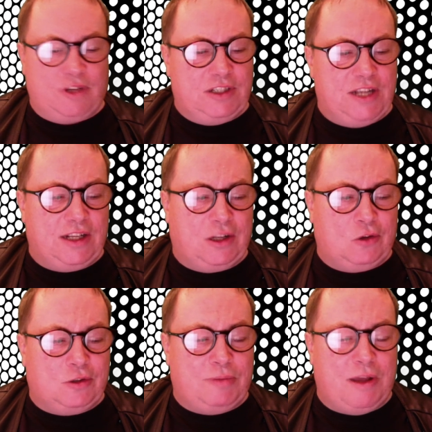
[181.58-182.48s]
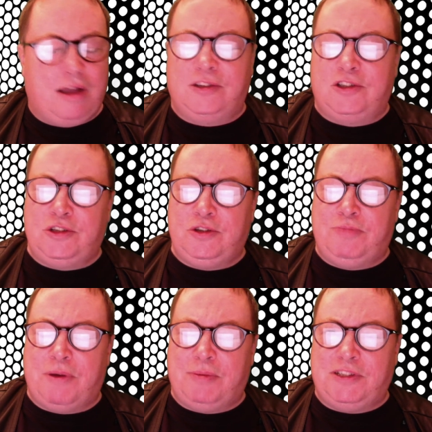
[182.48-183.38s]
10:00 to
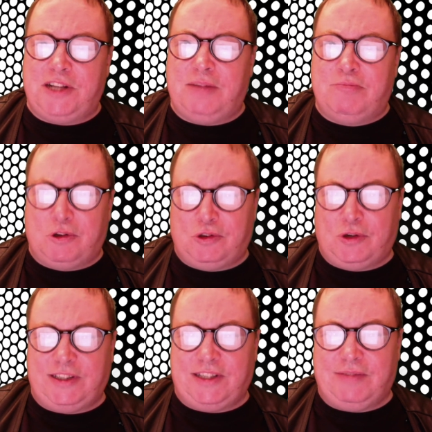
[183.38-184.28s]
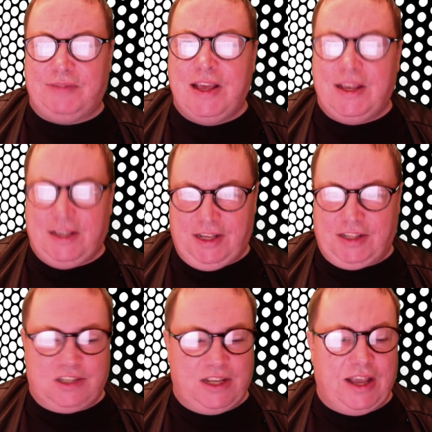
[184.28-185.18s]
publish it and moderate it. You
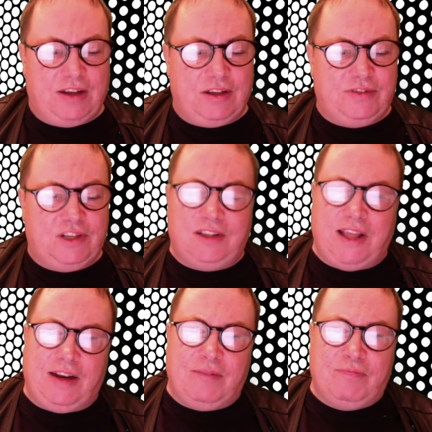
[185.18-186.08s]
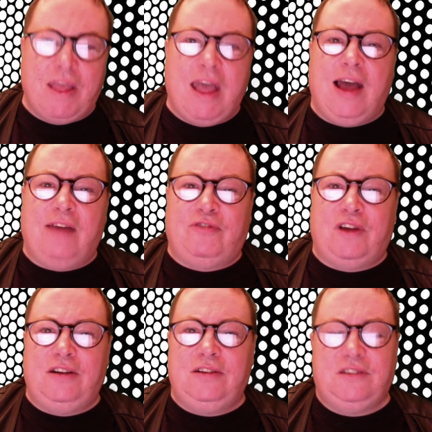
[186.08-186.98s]
can see how you've done then. Have
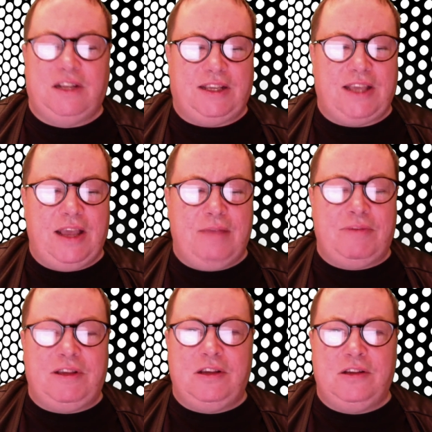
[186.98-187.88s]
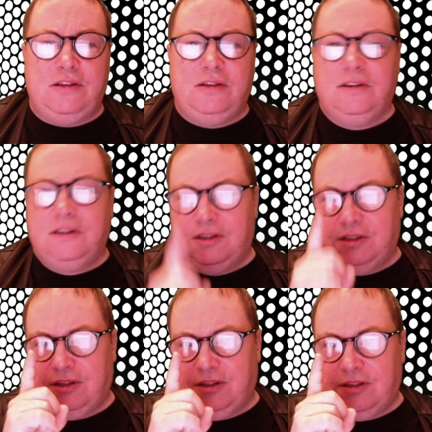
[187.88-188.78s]
fun, take care, be good.
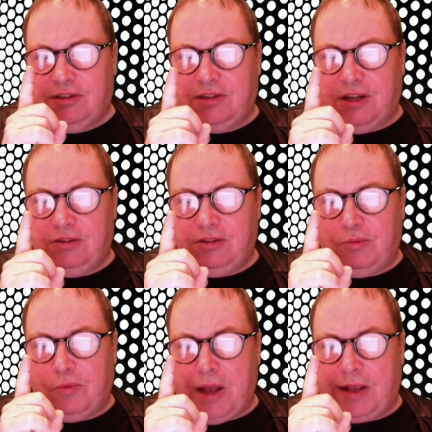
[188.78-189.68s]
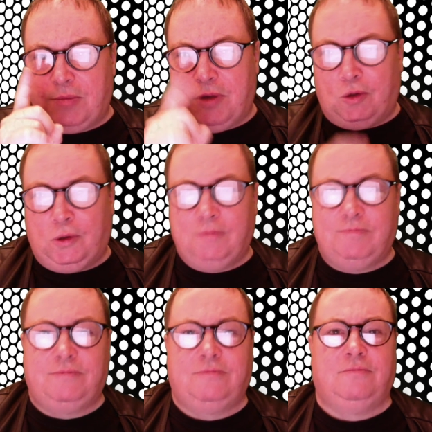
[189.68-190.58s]
Don't whack-a-mole.
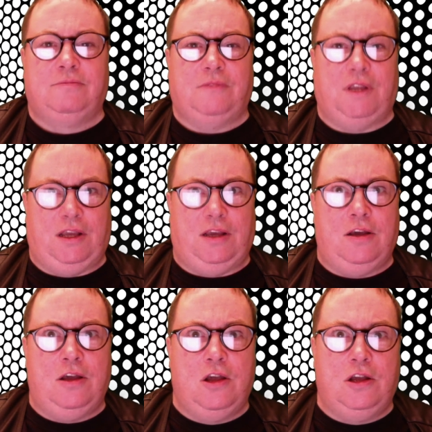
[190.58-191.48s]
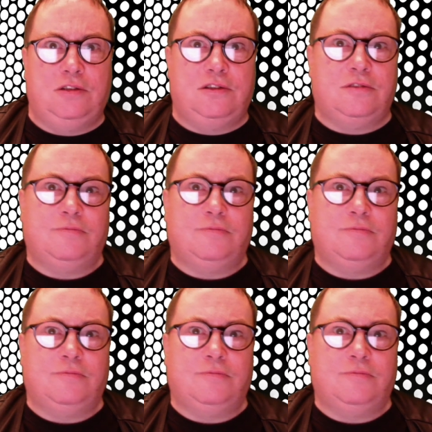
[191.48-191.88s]
It hurts.